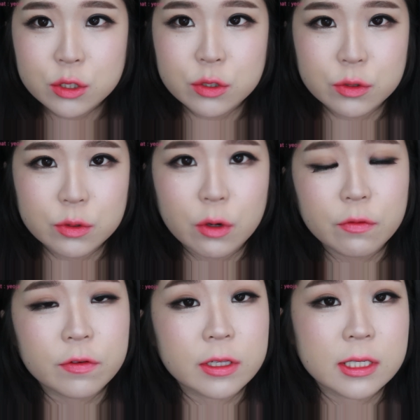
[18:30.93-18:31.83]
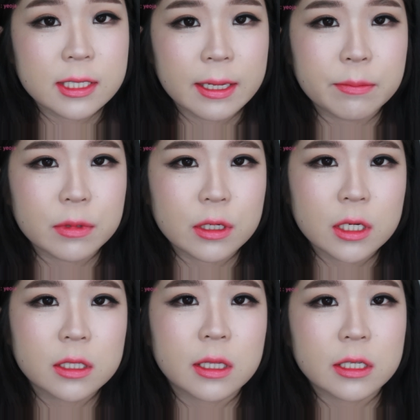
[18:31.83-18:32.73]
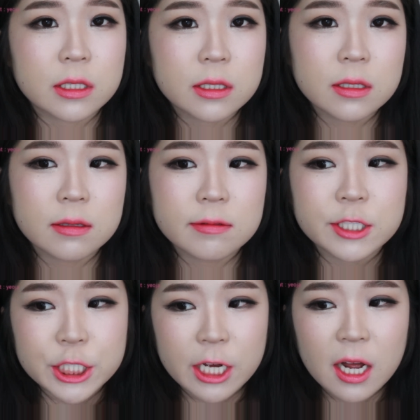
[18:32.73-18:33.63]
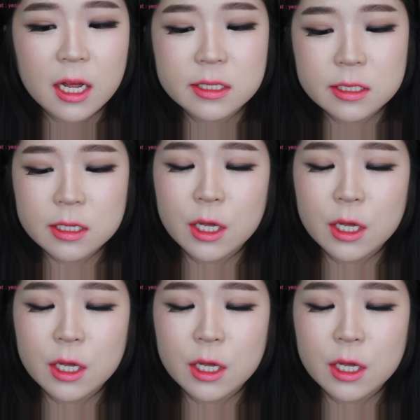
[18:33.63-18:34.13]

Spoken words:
to go for the same look that she has.